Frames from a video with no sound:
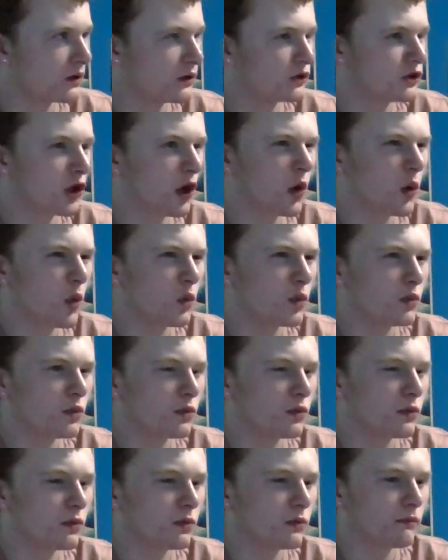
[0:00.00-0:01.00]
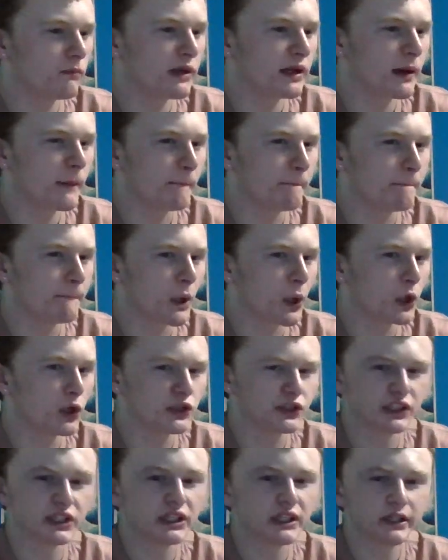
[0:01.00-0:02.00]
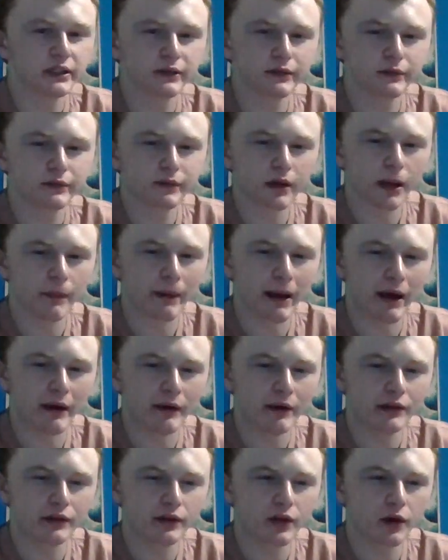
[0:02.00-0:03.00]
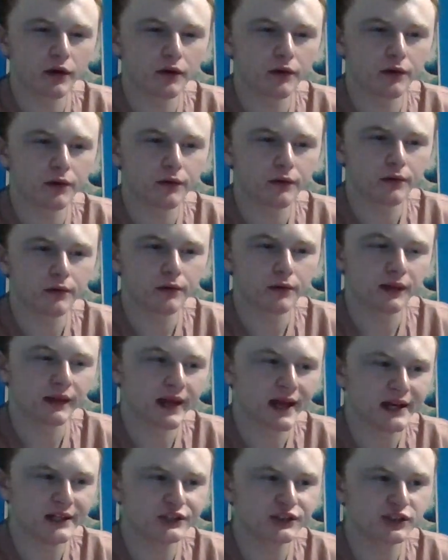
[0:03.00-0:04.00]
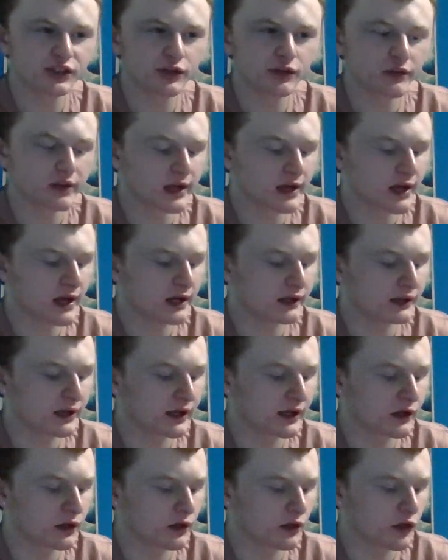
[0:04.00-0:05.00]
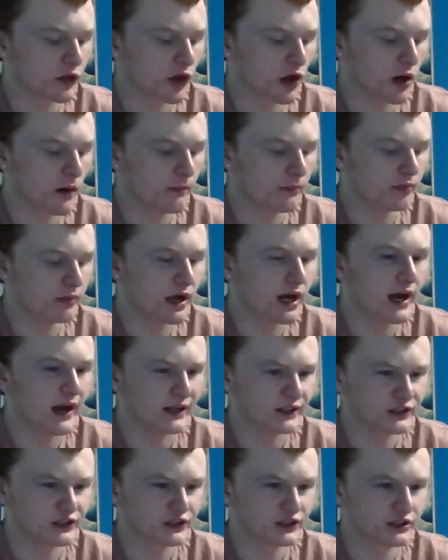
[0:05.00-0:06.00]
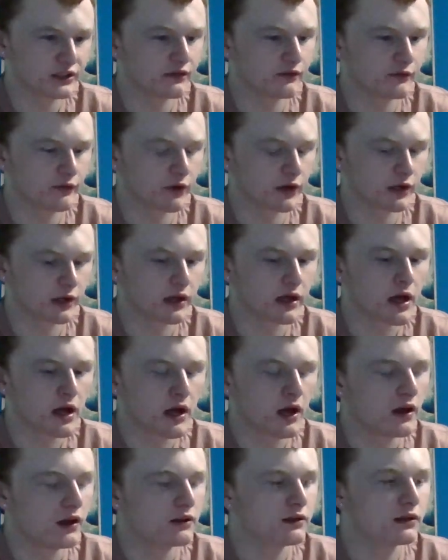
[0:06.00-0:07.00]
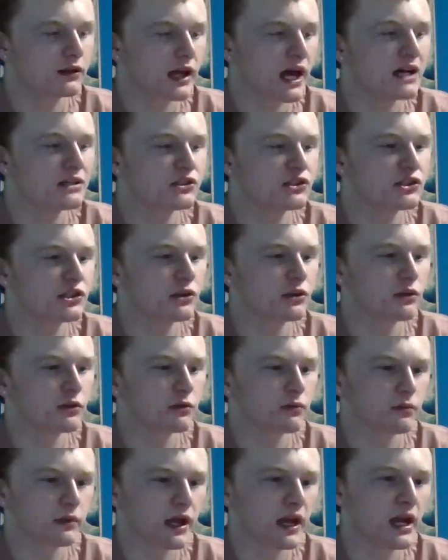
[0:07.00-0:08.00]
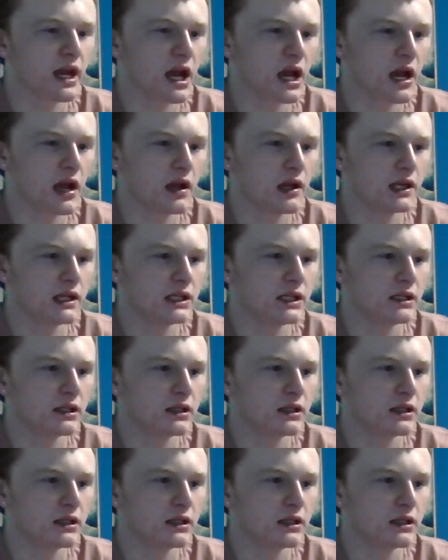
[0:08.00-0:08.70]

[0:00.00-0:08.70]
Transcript: Don't be a pussy about it, though. Last year, they had, like, the best. Fuck it. Last year, they had...